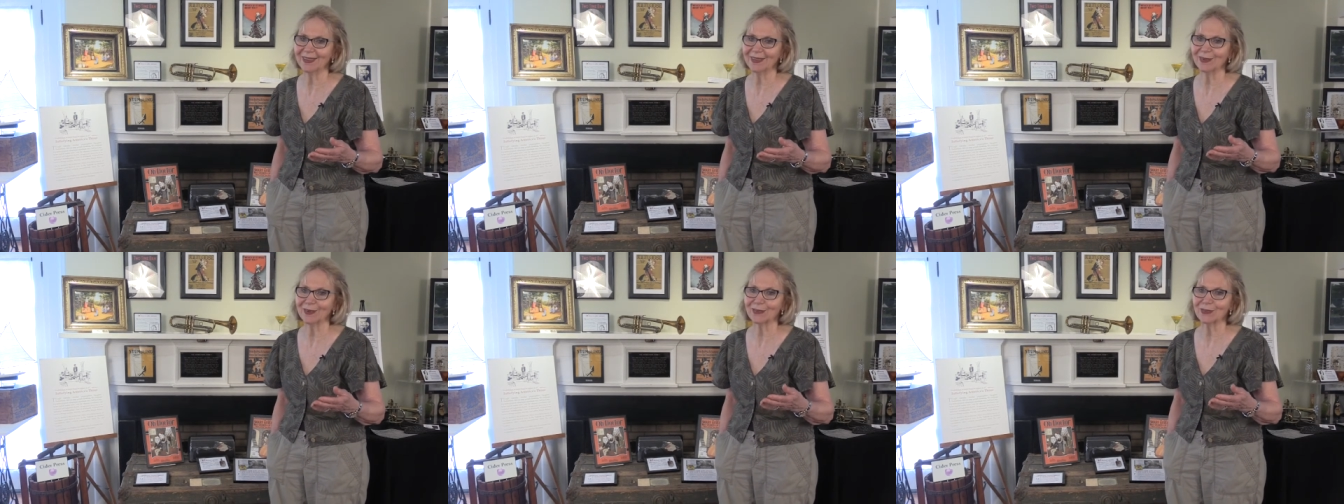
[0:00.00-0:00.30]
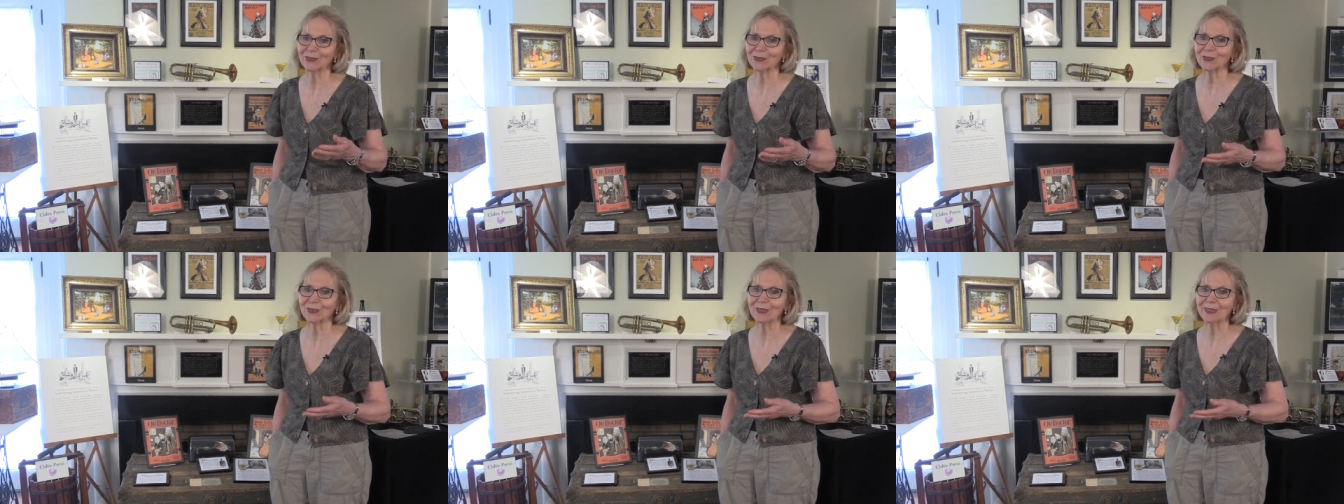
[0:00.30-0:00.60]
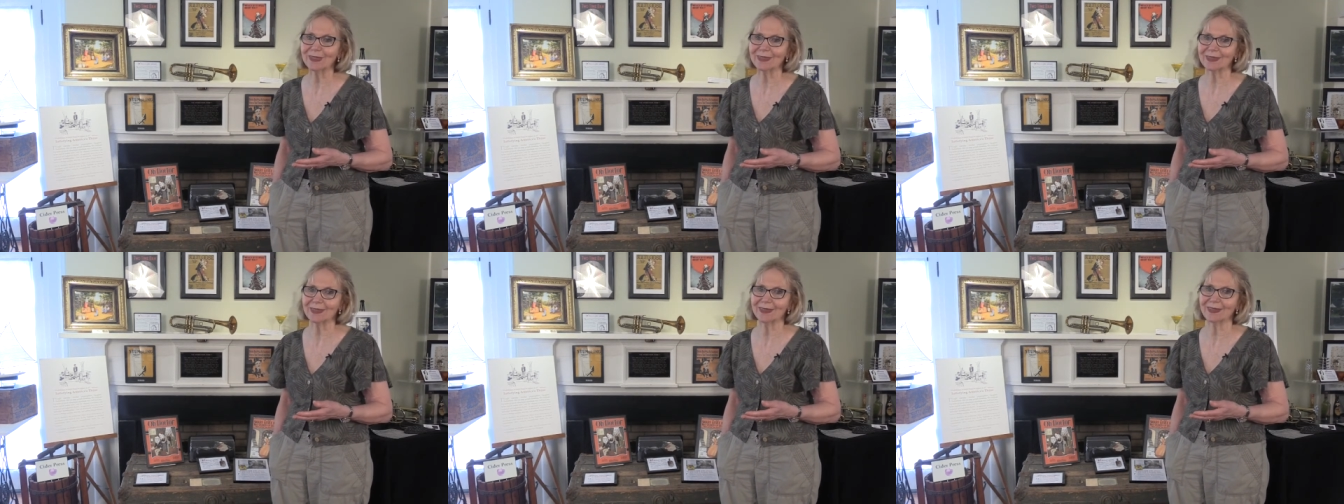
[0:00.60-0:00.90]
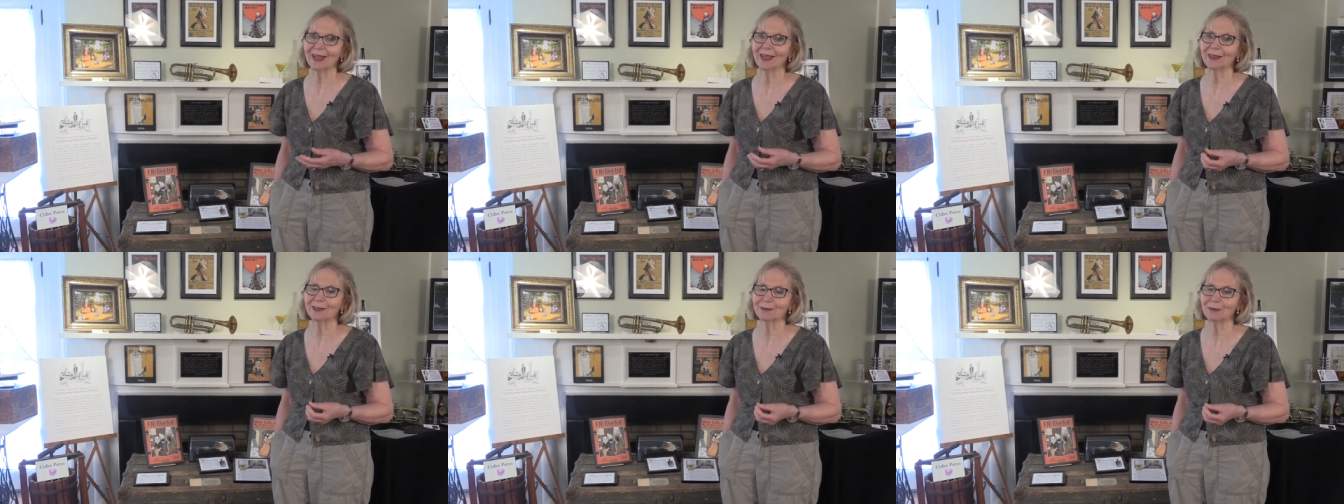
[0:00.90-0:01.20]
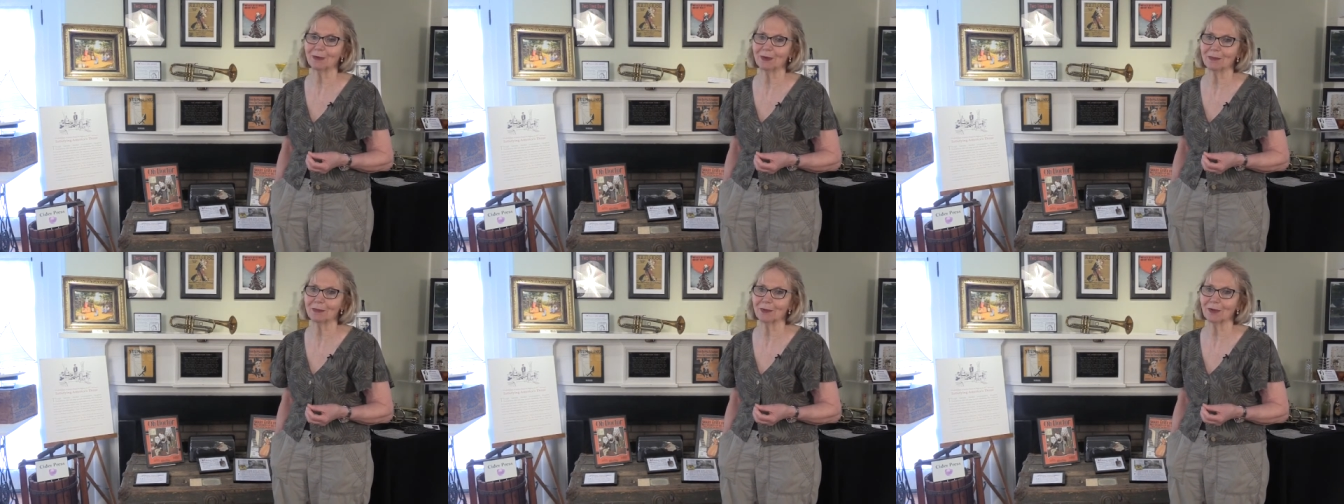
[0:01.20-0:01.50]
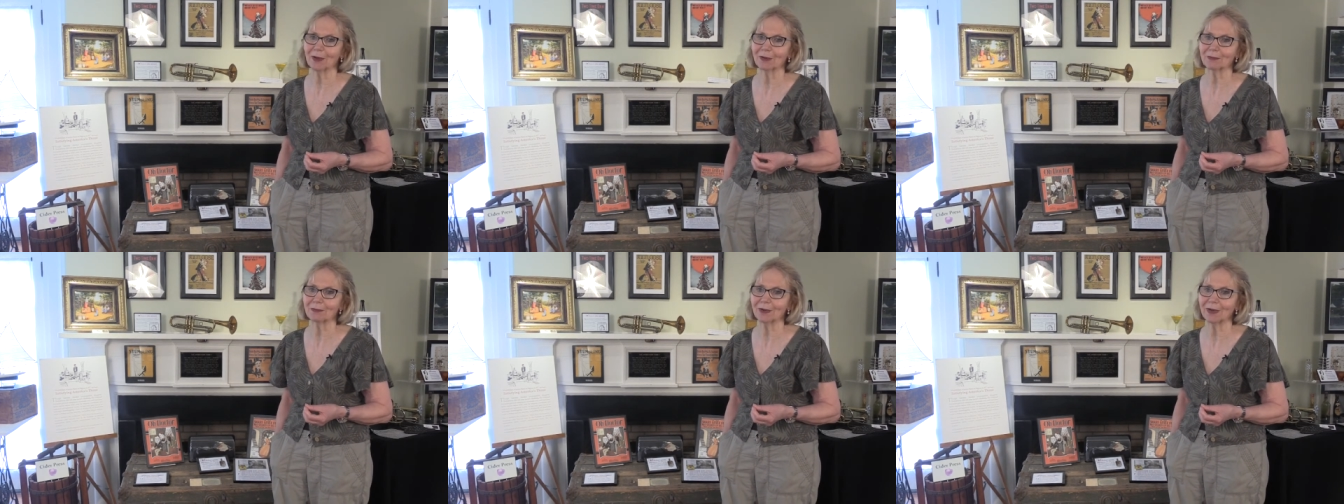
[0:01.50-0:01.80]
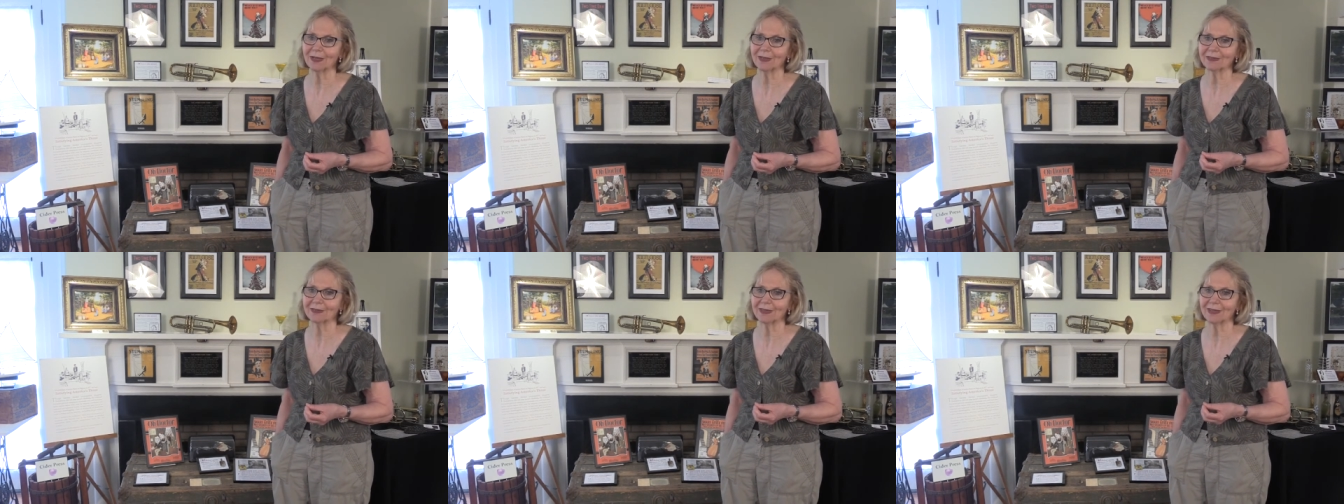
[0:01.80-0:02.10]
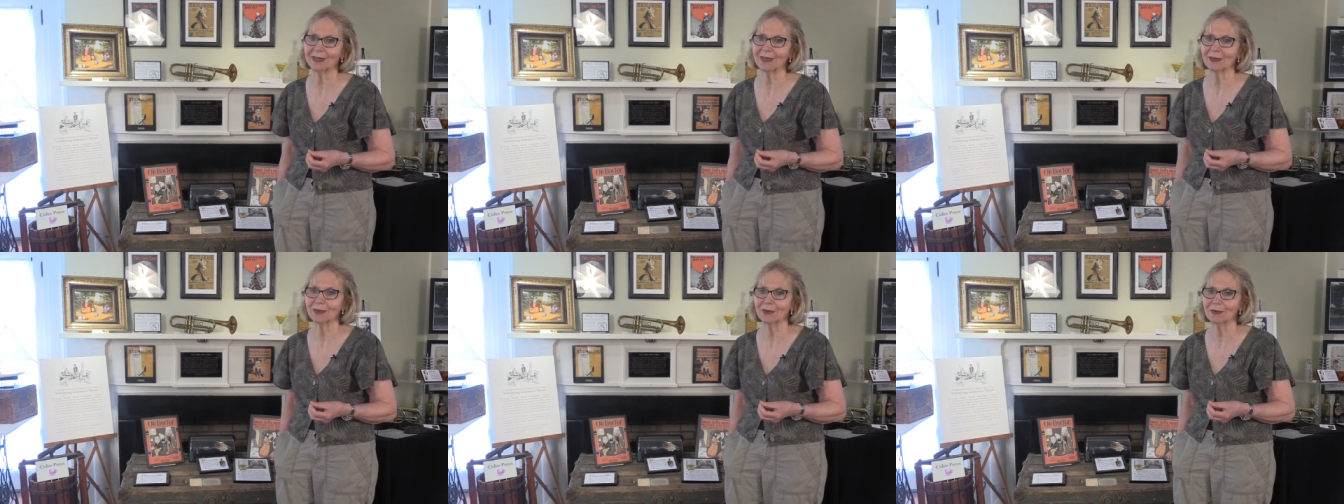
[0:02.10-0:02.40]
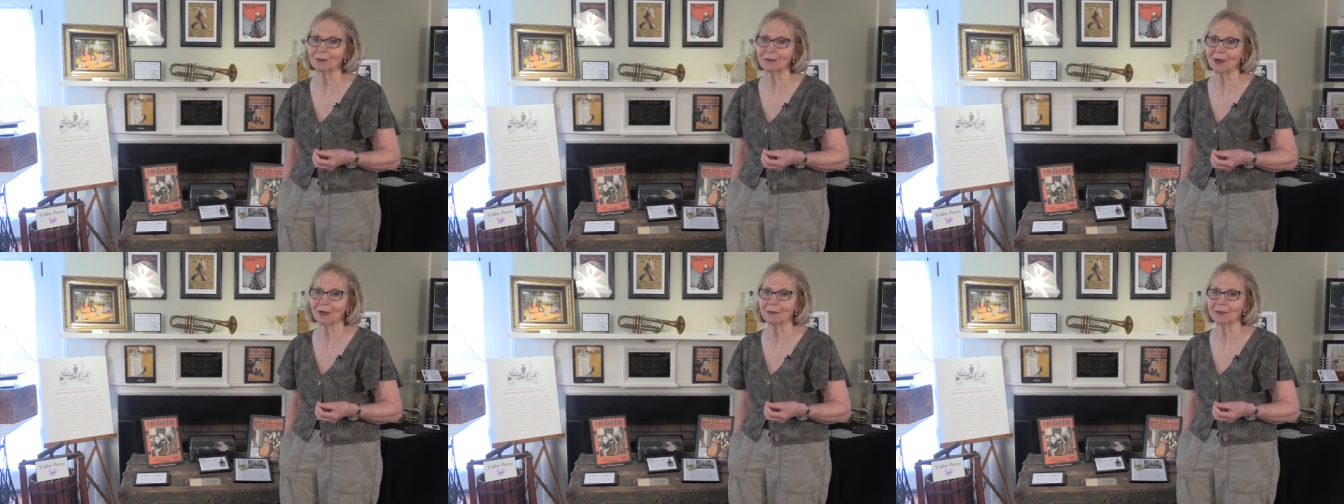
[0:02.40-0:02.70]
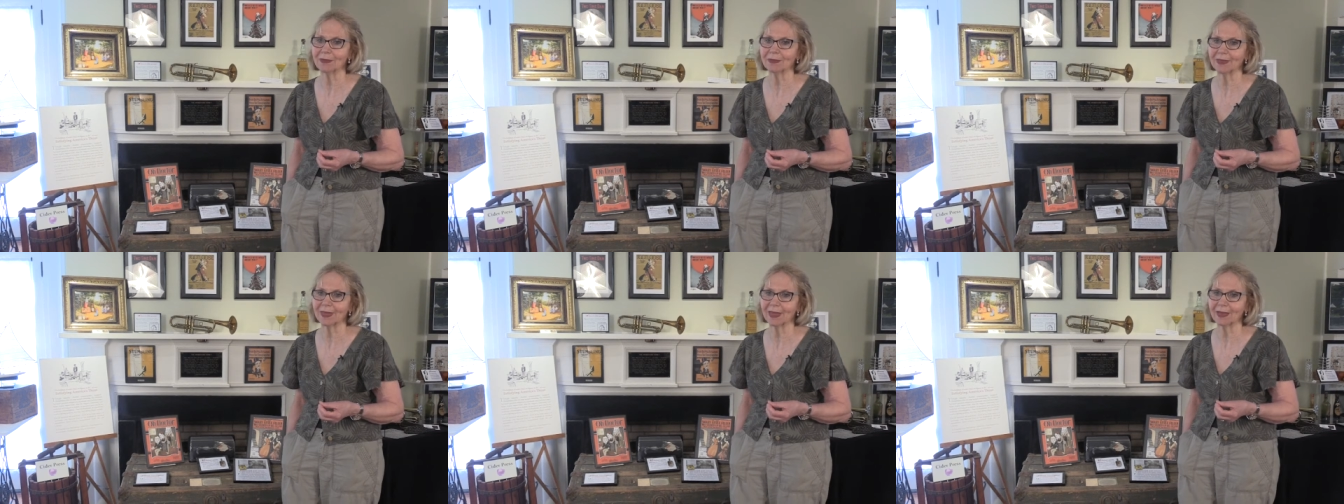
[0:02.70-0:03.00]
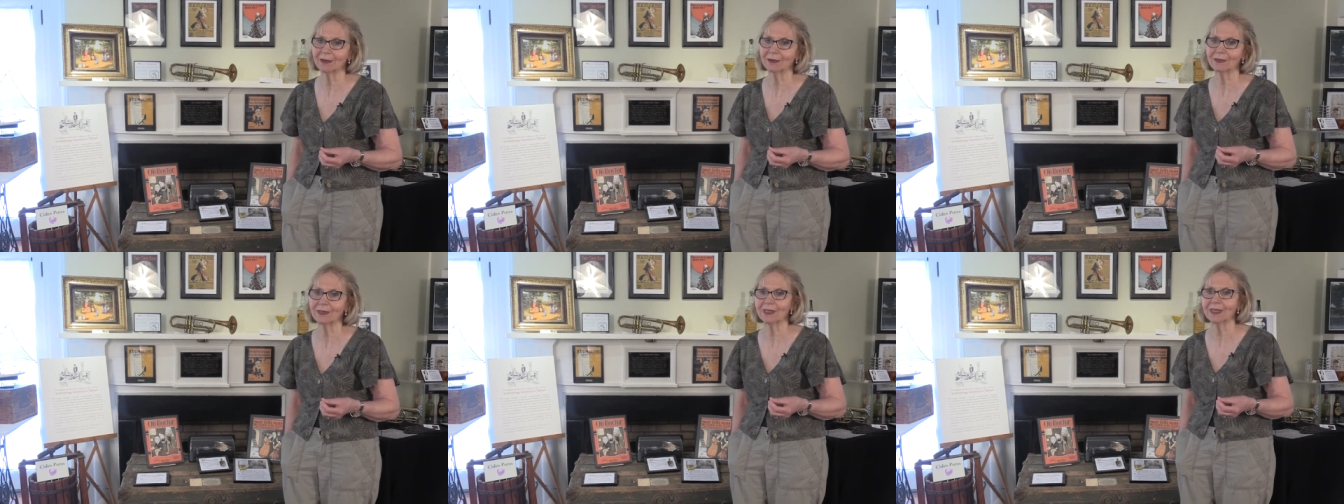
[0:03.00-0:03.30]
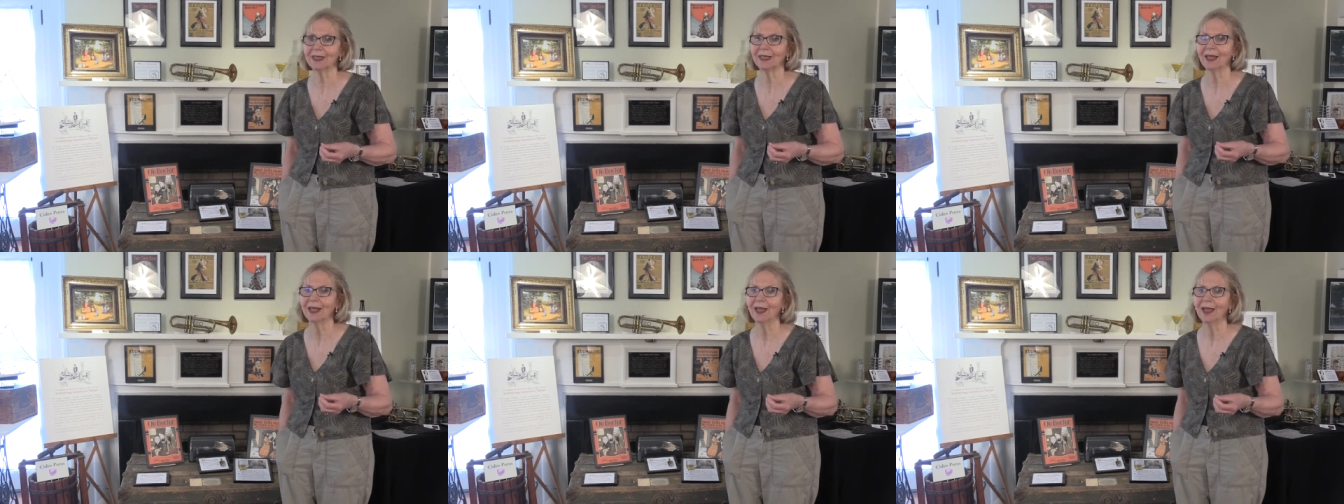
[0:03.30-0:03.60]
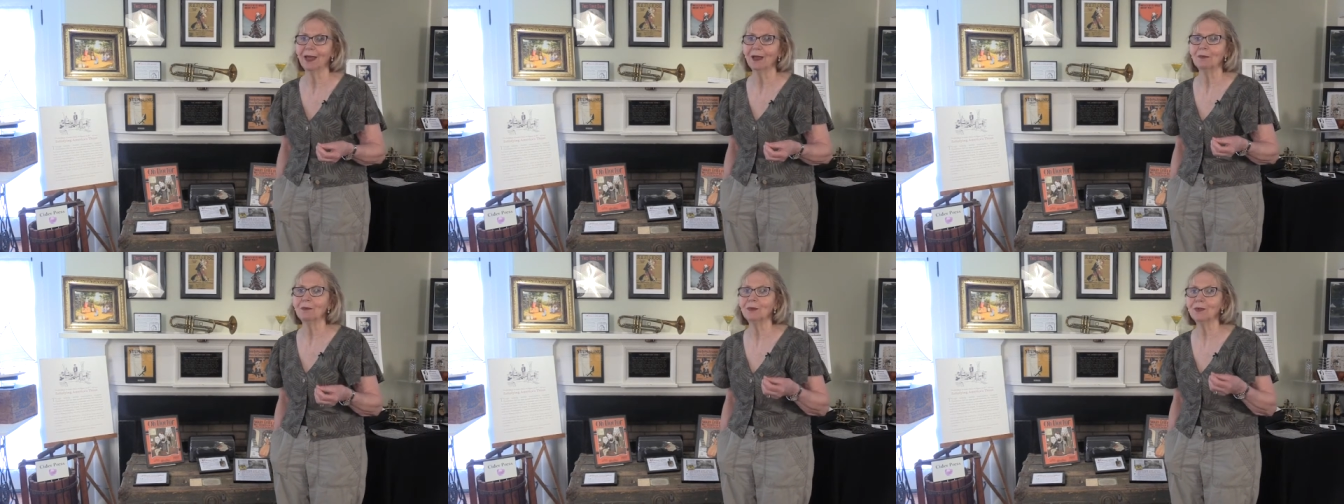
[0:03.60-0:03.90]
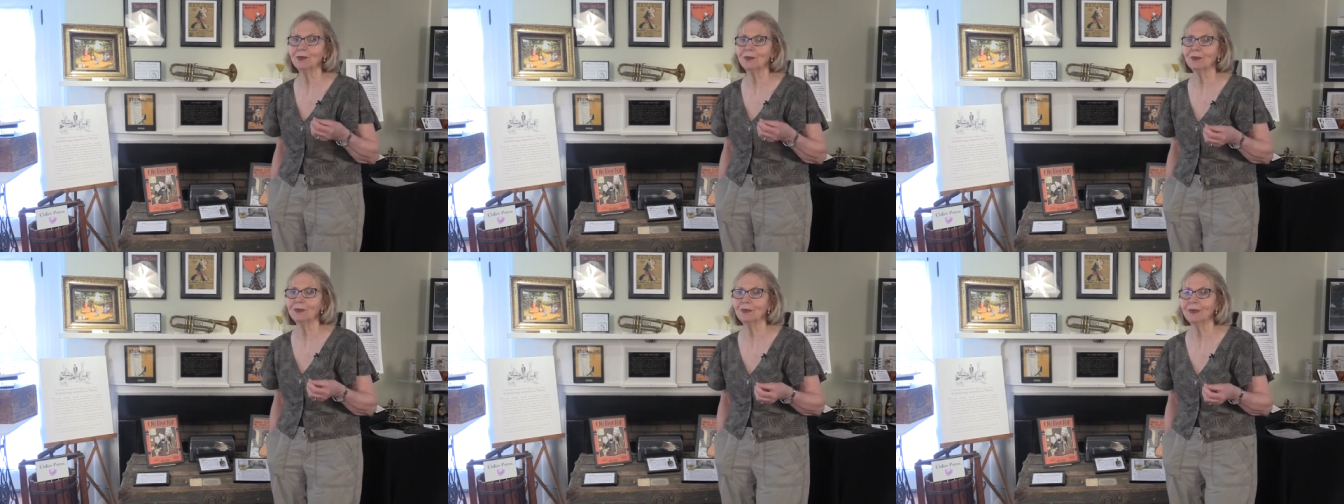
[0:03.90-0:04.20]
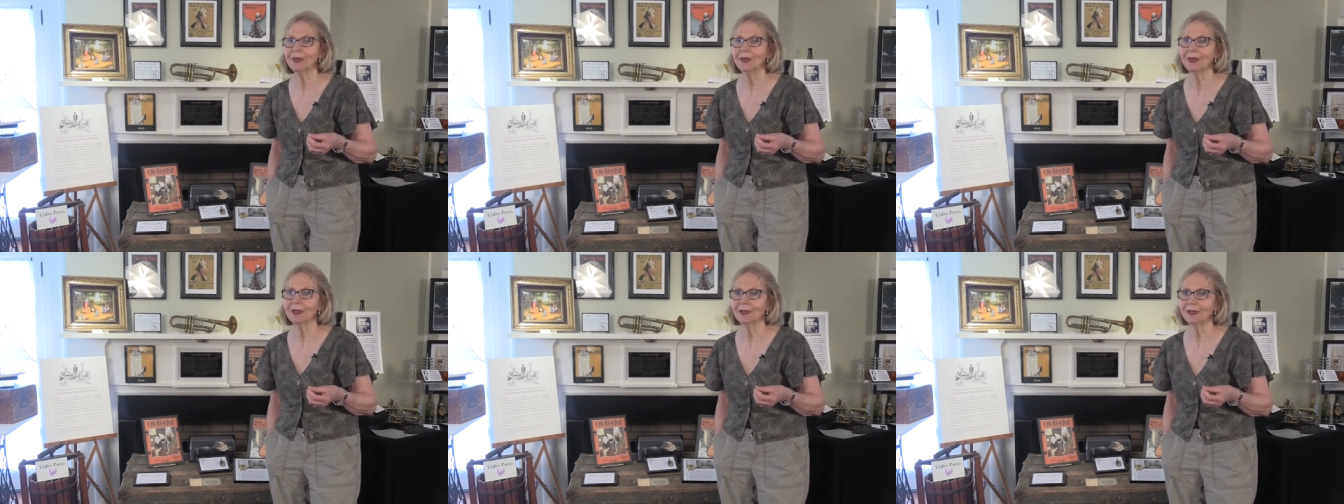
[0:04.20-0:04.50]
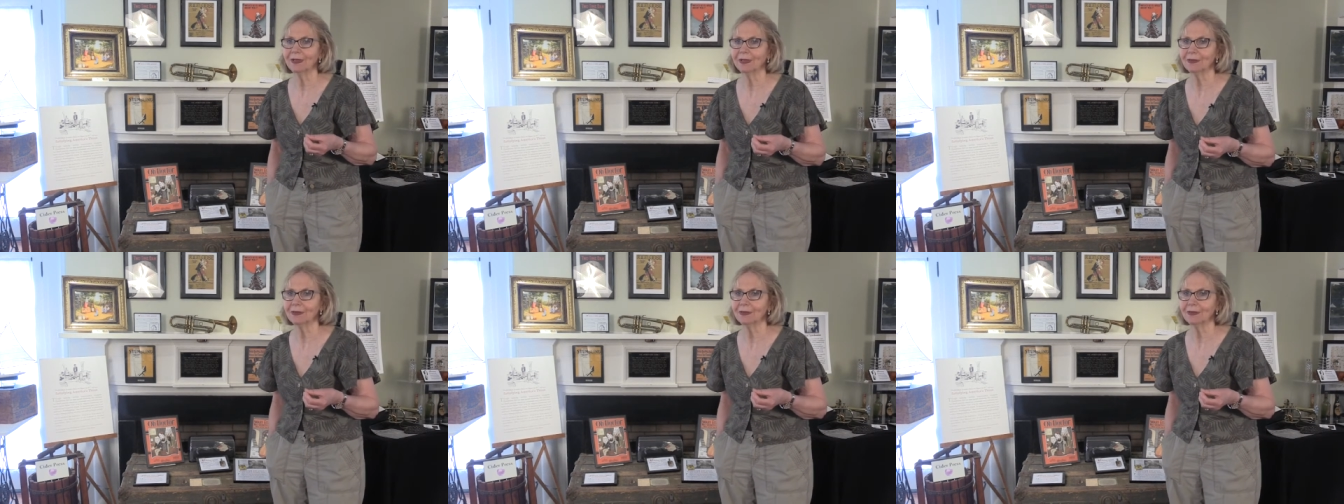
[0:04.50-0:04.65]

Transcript: there are stories in the Asbury Park Press that here in Monmouth County, moon,